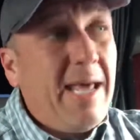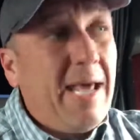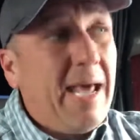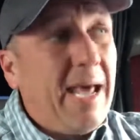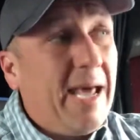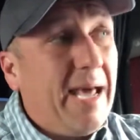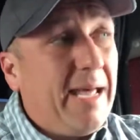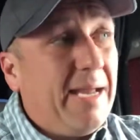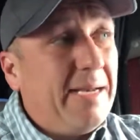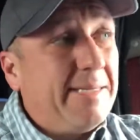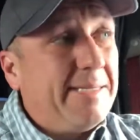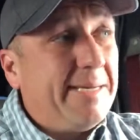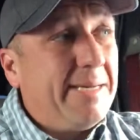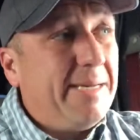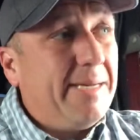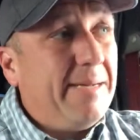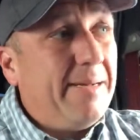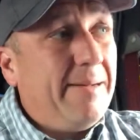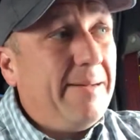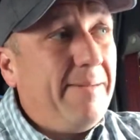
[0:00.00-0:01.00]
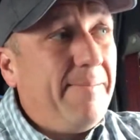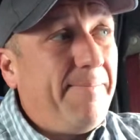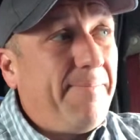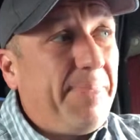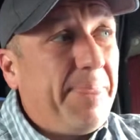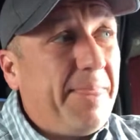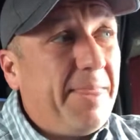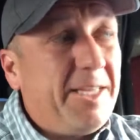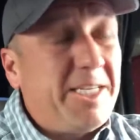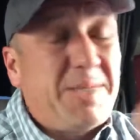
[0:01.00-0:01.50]
And
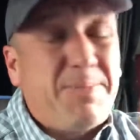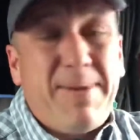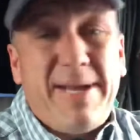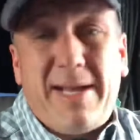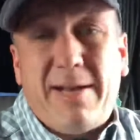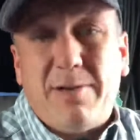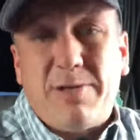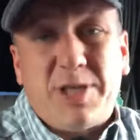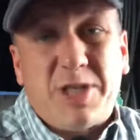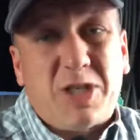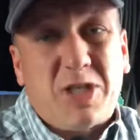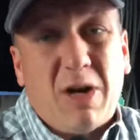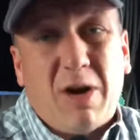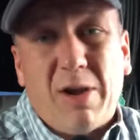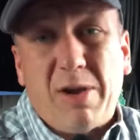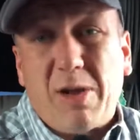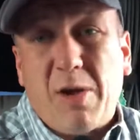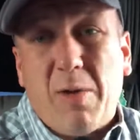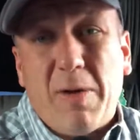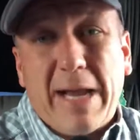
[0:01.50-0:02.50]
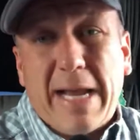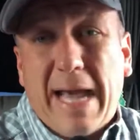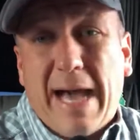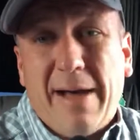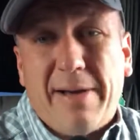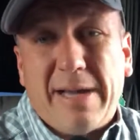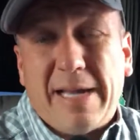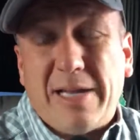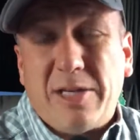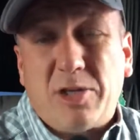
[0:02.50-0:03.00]
the speaker just started going
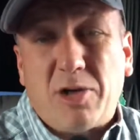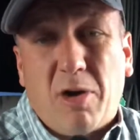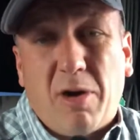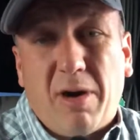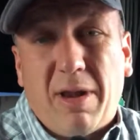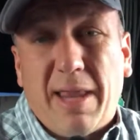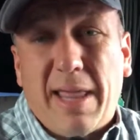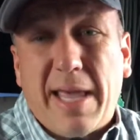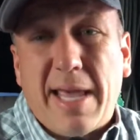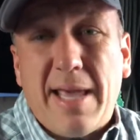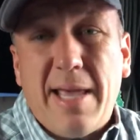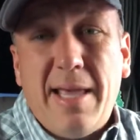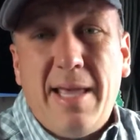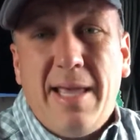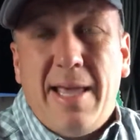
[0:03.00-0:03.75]
out internally.